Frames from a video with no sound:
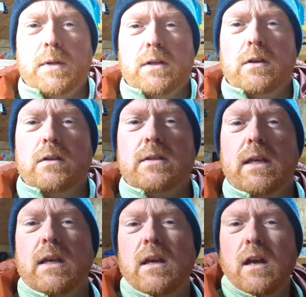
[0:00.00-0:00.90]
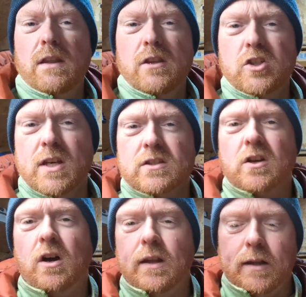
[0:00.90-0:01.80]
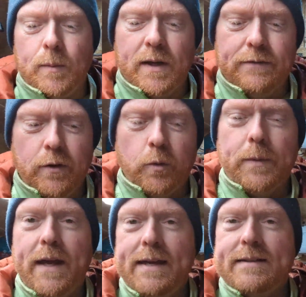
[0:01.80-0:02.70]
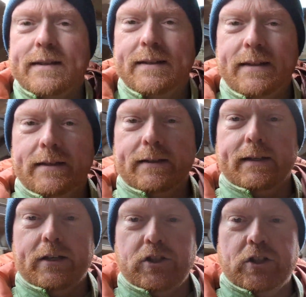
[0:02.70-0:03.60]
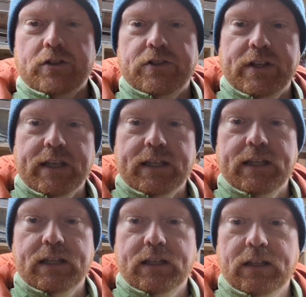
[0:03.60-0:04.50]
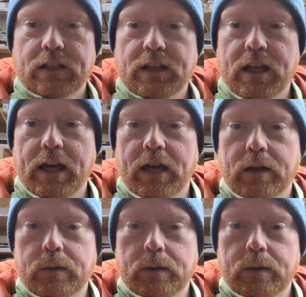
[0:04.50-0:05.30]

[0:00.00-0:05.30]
a bit dirty. The shed's got a little bit of an update, as you can see now.